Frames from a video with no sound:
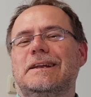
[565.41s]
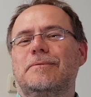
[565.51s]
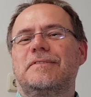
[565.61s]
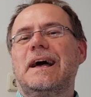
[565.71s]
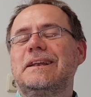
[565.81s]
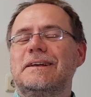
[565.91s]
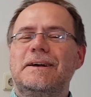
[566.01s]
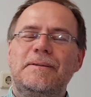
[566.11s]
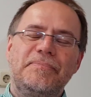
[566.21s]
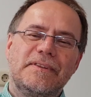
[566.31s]
And with that,
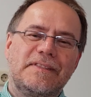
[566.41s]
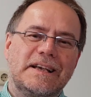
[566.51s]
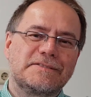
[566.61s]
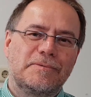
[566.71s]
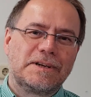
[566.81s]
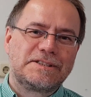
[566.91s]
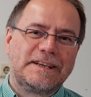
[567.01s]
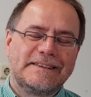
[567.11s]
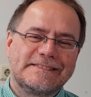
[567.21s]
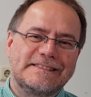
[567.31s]
thanks for
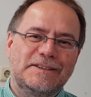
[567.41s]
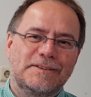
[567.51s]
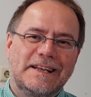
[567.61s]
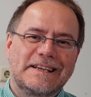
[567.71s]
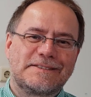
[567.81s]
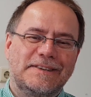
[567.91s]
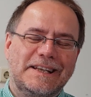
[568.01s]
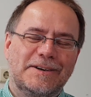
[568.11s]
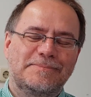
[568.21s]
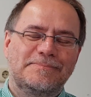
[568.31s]
watching. See you in the next
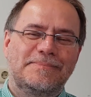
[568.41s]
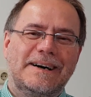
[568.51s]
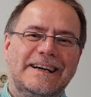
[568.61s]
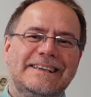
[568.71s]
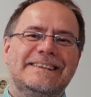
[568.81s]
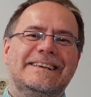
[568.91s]
video. Bye.